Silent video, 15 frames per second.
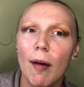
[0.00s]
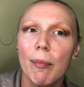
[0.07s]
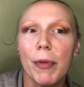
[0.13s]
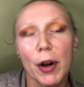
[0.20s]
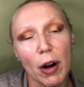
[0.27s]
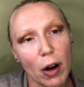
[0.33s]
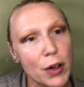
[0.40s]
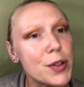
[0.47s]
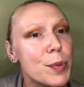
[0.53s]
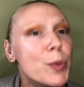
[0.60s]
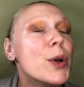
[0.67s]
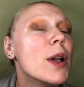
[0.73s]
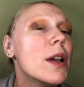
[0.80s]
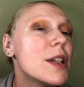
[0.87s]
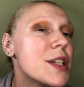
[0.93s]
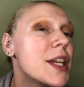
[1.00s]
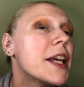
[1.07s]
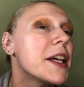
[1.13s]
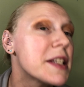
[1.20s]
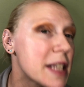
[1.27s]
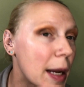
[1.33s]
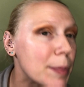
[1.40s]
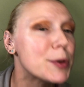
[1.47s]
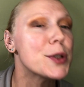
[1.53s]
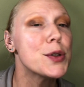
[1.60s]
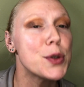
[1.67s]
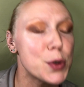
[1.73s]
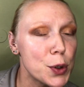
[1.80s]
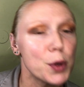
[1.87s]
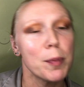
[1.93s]
There are some realistic exceptions
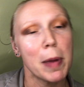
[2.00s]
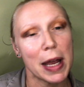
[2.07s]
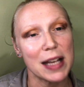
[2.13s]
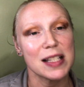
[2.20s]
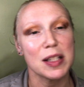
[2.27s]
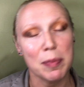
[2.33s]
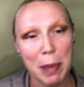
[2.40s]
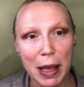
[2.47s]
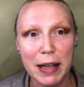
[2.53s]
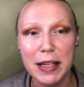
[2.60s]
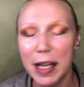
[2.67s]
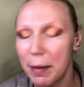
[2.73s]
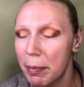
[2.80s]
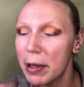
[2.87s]
to the mask mandate,